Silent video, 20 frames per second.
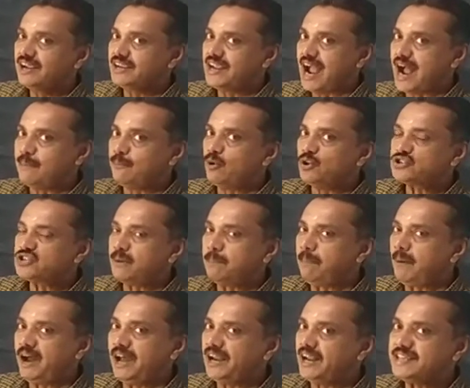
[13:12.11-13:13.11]

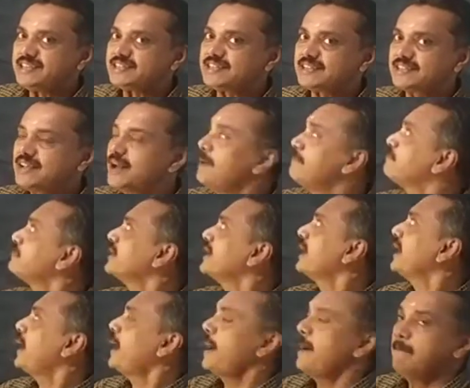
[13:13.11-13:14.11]
gamosepalous,
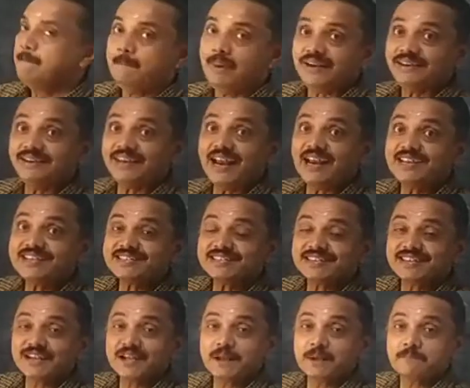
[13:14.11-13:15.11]

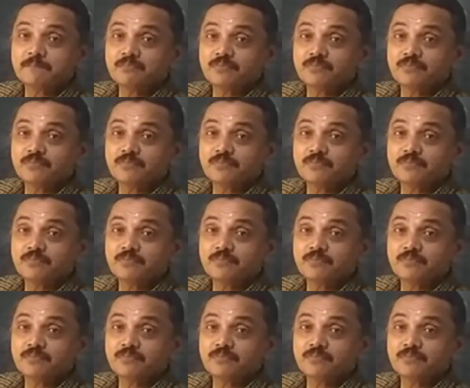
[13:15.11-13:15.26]
petals,